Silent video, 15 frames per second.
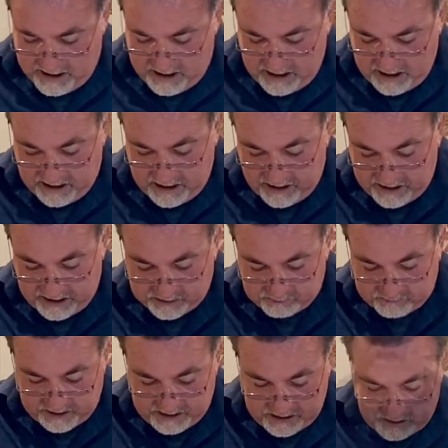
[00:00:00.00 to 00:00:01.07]
And now that's
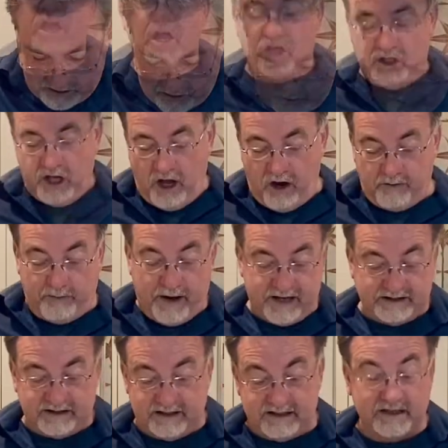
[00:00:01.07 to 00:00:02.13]
ready to go. Our
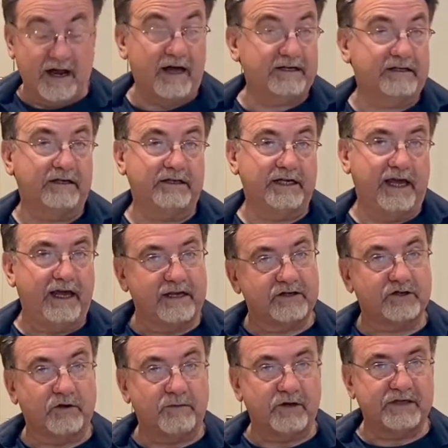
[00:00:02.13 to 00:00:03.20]
pasta's not done yet, it's
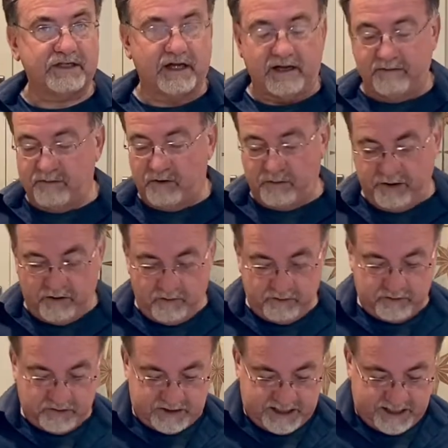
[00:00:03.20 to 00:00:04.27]
almost done, but we're going
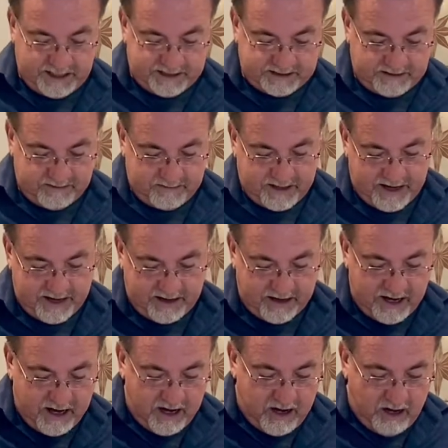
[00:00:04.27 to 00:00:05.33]
to take some of that
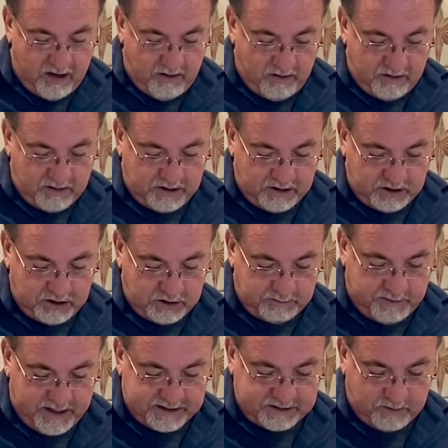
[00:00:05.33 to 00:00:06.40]
delicious
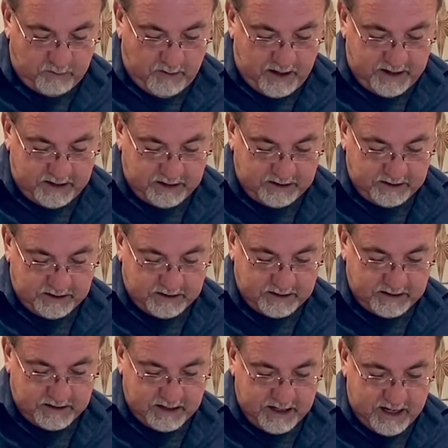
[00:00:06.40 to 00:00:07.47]
pasta water.
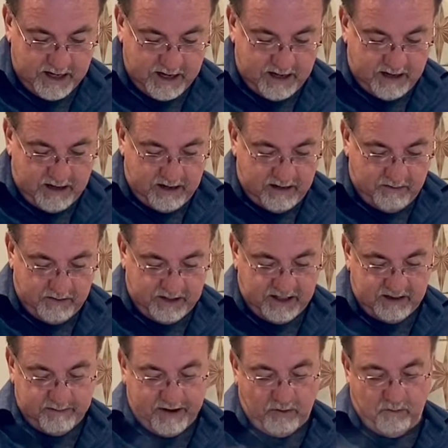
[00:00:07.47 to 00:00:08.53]
We need
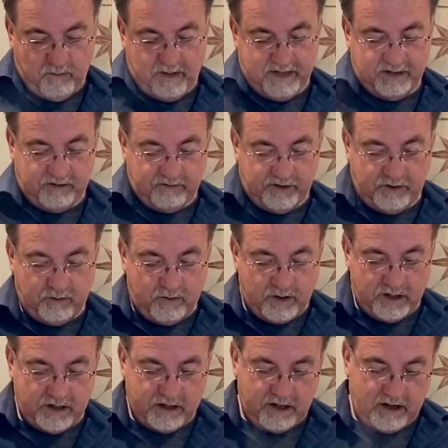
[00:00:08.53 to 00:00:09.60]
about 1
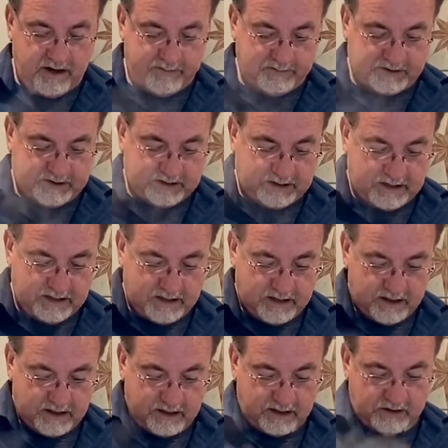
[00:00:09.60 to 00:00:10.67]
3/4 cups
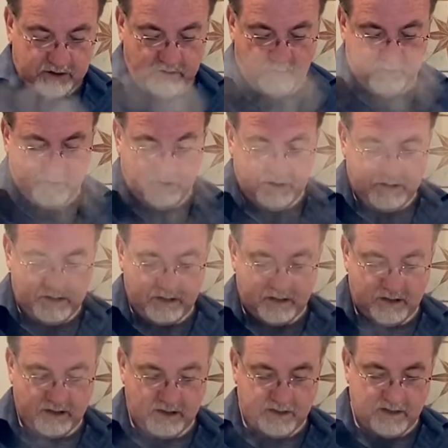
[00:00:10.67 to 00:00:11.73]
in total.
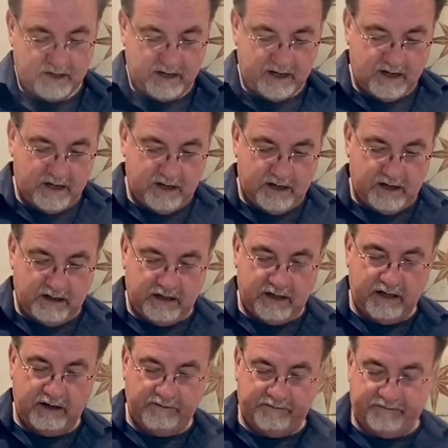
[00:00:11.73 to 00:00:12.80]
Okay,
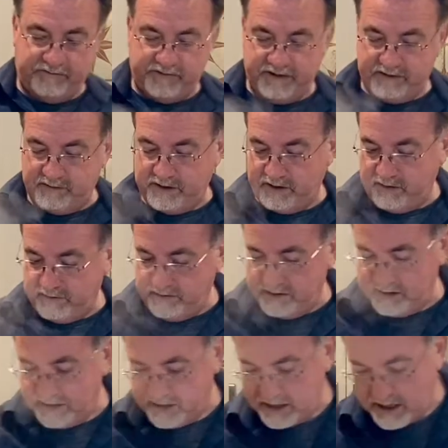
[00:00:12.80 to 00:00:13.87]
there we go.
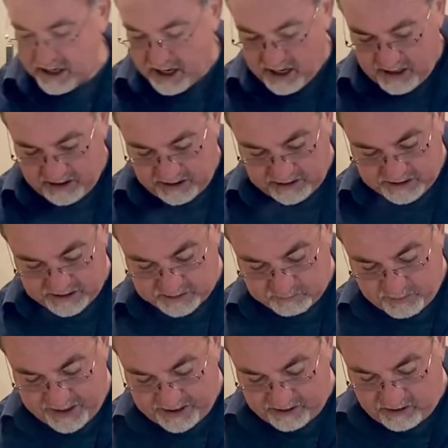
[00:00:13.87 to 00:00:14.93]
Get this
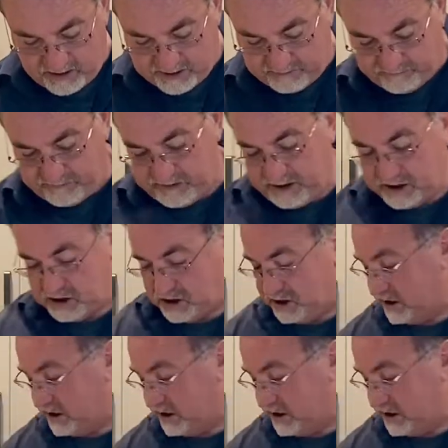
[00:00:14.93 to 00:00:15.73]
back on to finish.